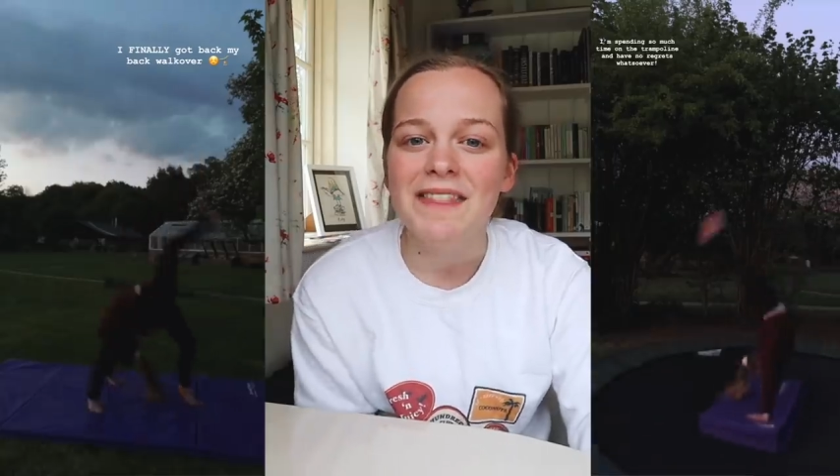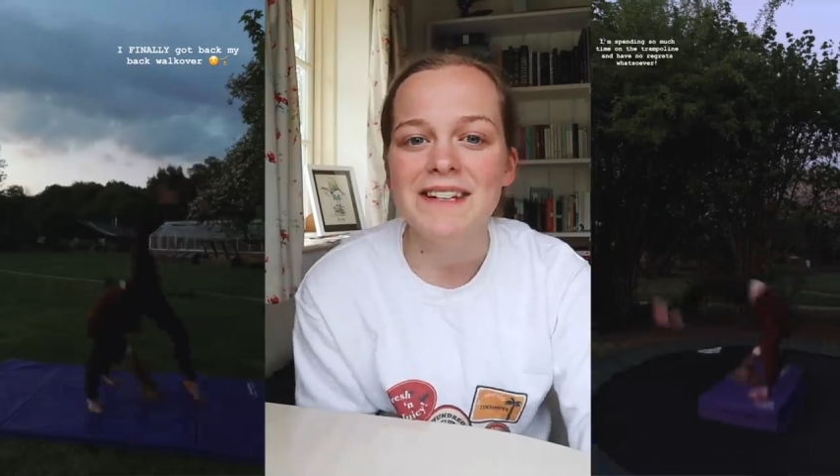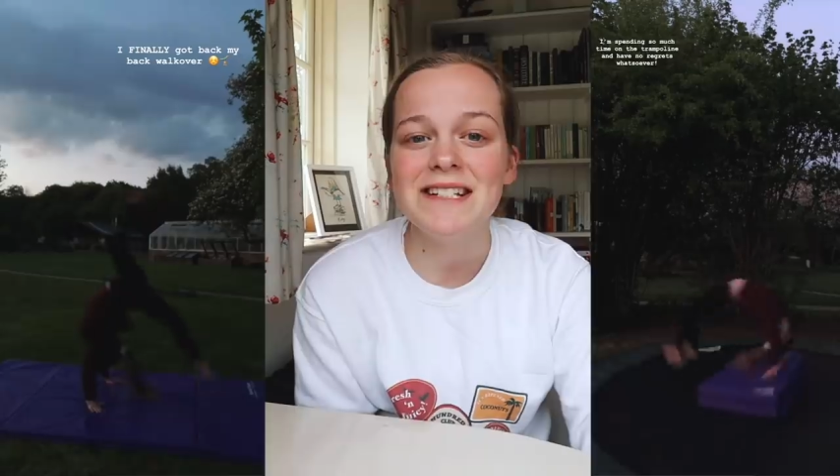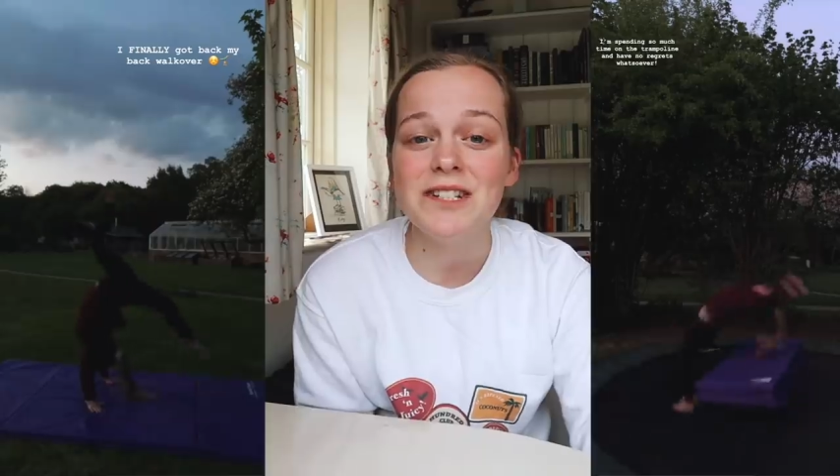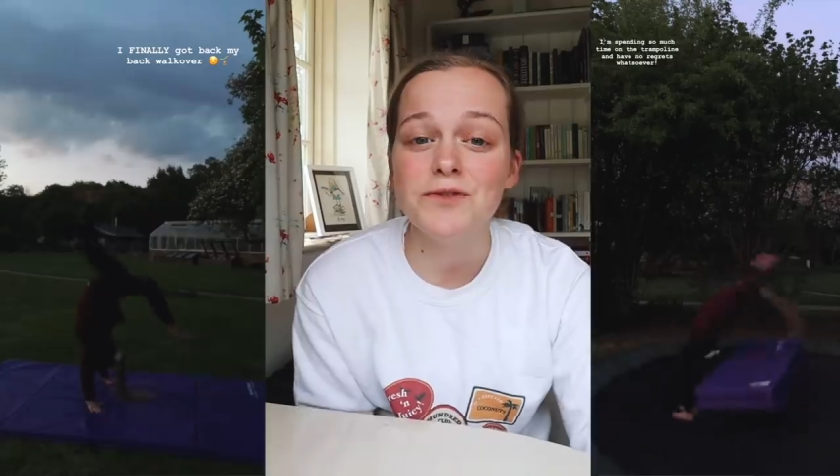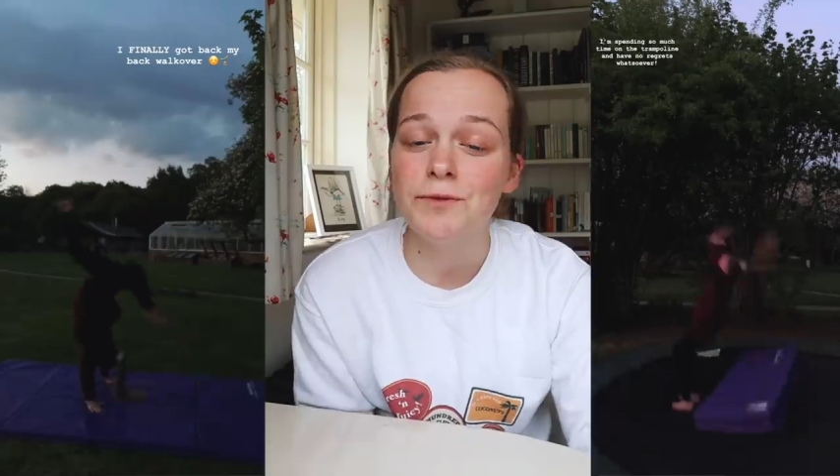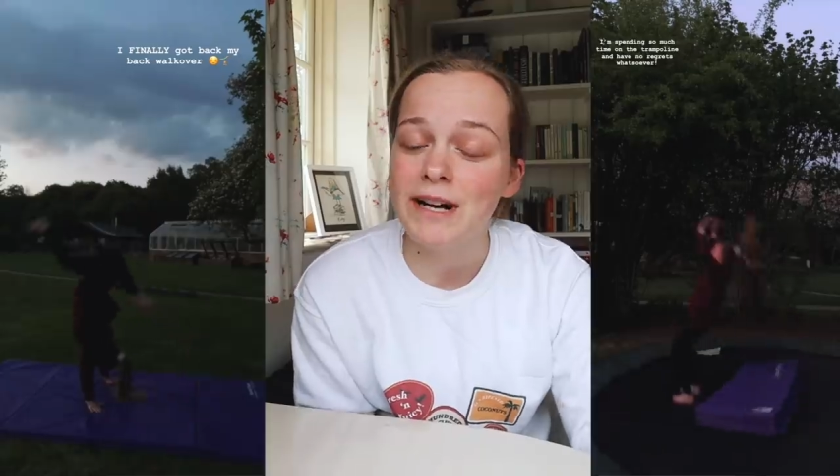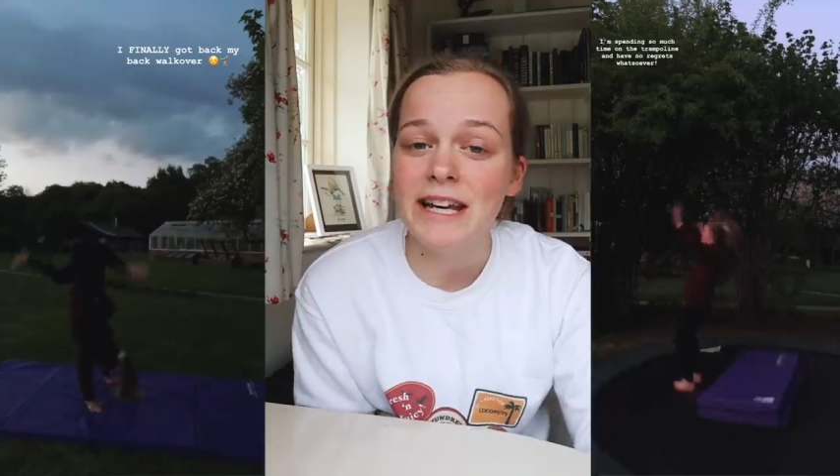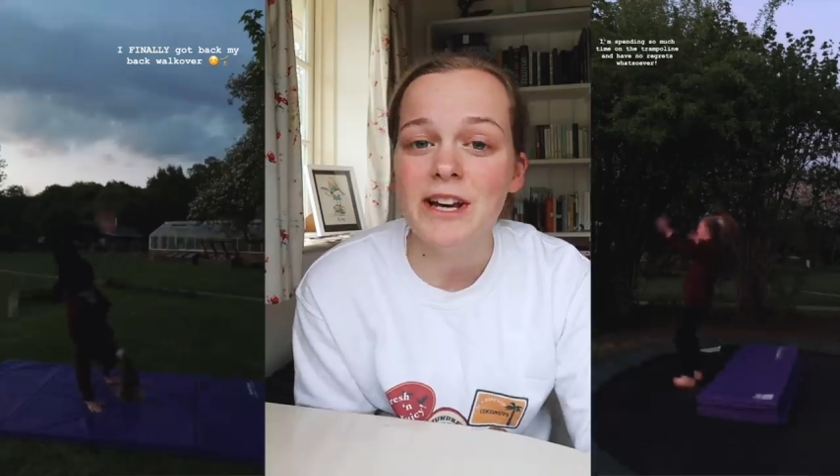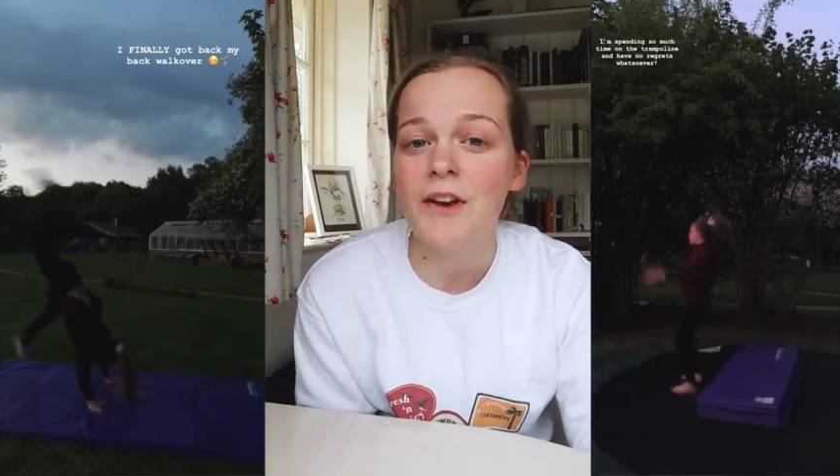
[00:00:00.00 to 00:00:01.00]
This is a
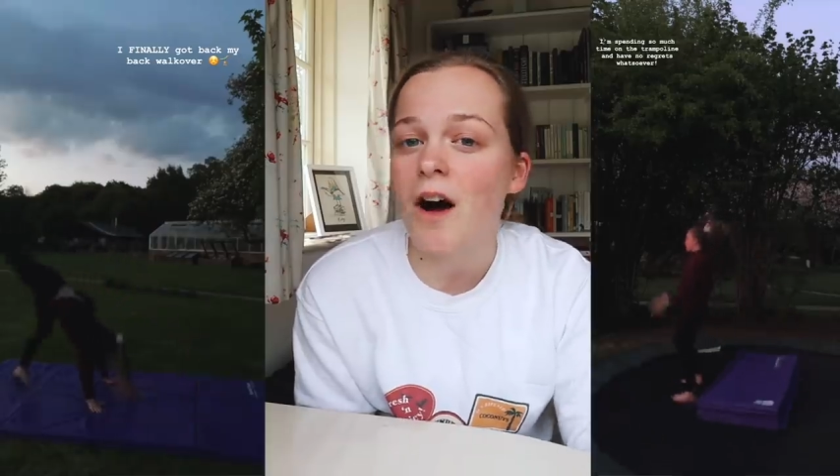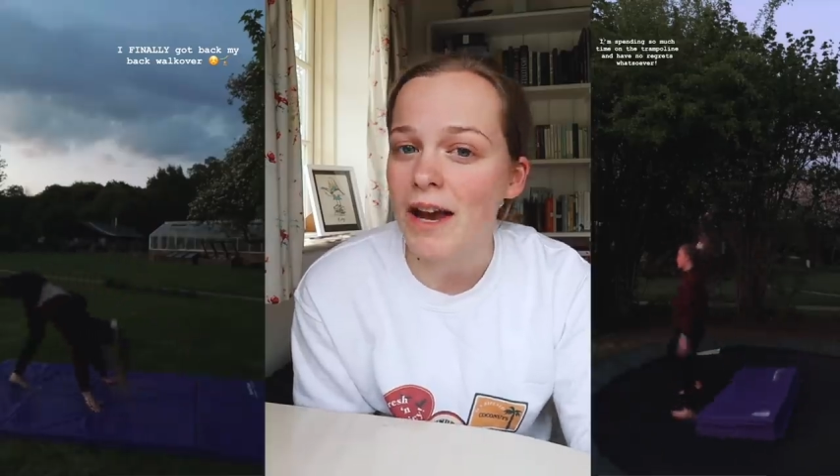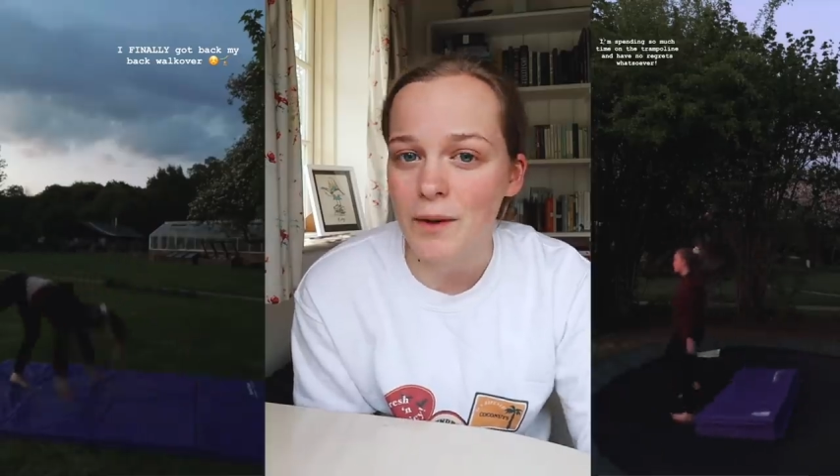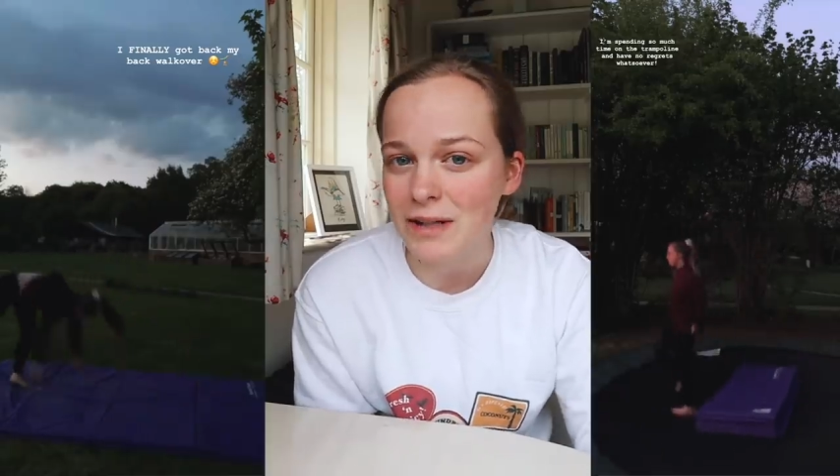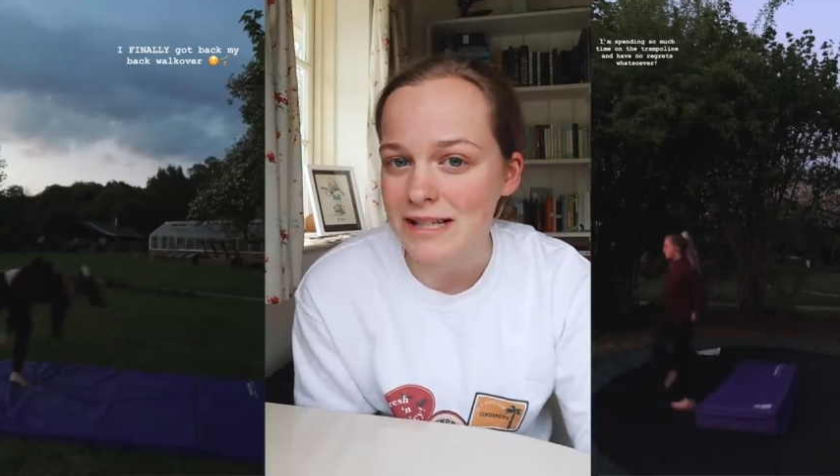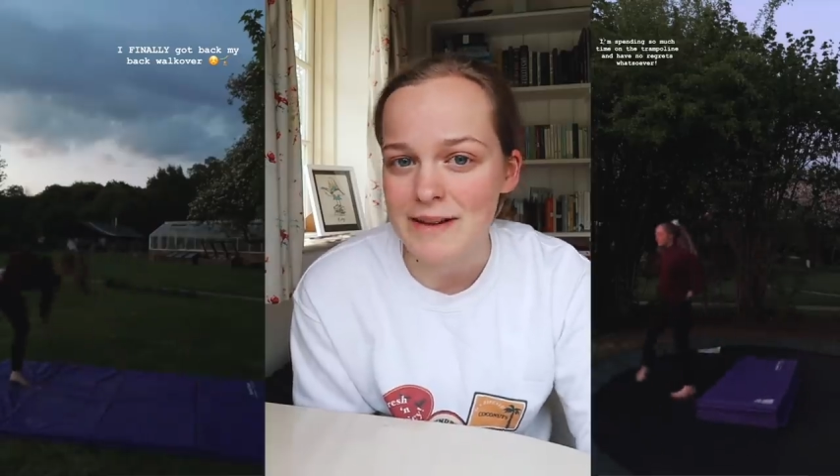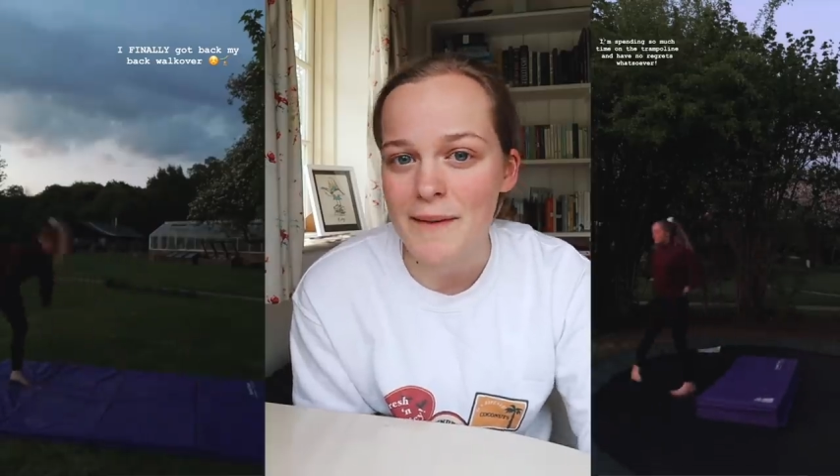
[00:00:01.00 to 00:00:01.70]
really good high quality